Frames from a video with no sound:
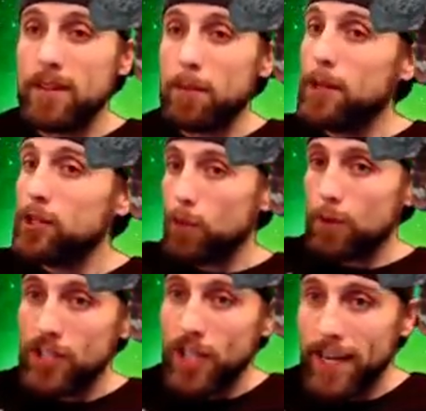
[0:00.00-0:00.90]
The pressure will
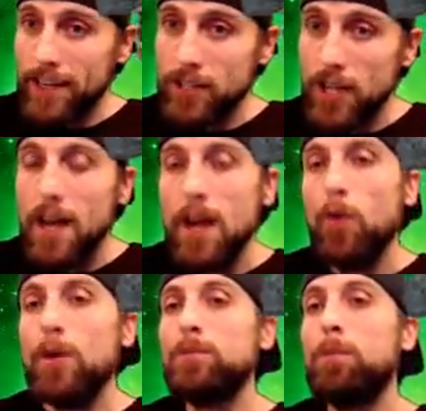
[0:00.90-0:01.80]
change,
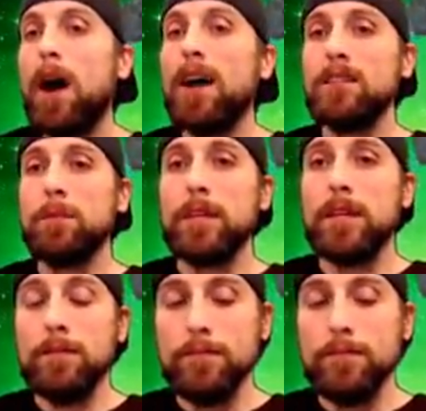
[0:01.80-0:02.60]
which possibly